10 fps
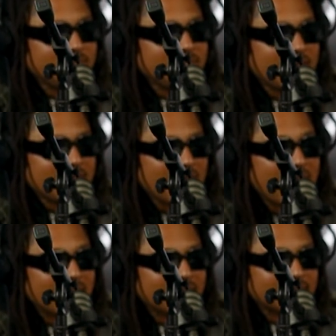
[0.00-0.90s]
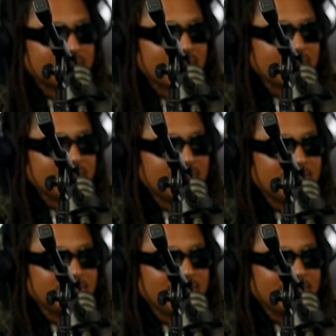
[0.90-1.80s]
be that guy like that.
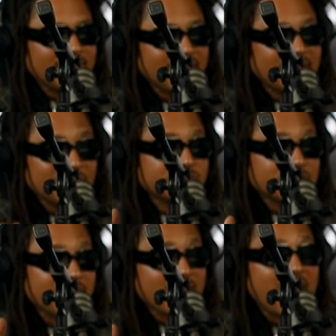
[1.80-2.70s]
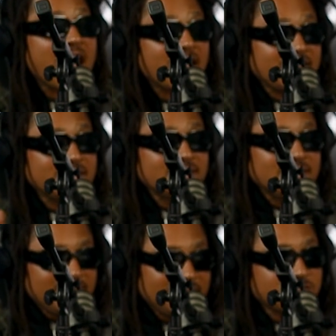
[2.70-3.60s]
Like, hey, hi,
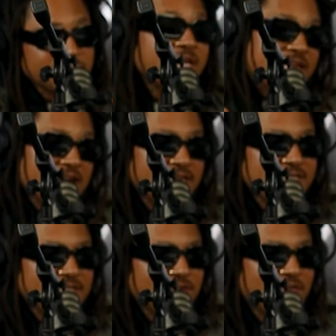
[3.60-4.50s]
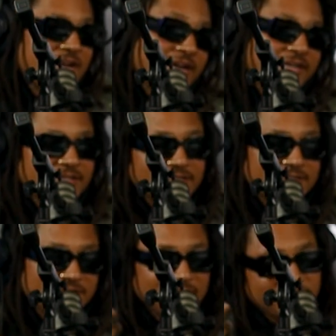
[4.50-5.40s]
here's me again. I think it
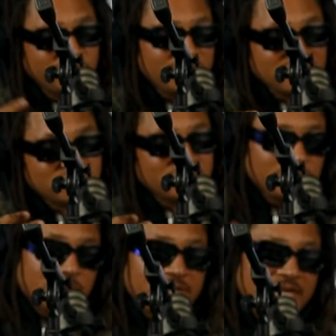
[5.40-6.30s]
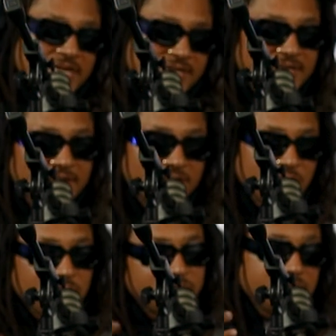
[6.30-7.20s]
didn't do this for me, and
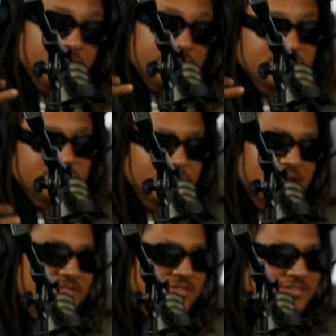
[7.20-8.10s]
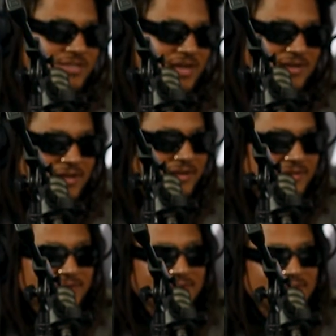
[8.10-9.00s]
go look at this. And it's just kind of
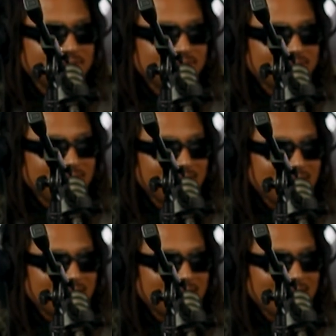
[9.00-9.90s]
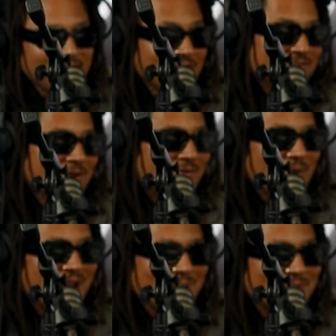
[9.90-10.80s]
like, I don't know
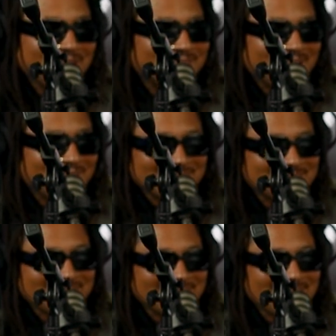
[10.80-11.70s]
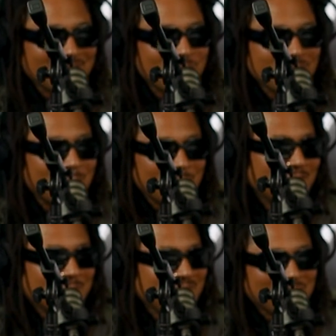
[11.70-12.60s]
why I'm like that. I'm just like, I don't want to
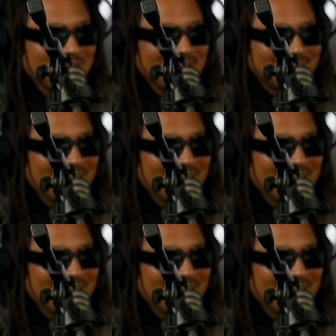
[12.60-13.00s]
bug people like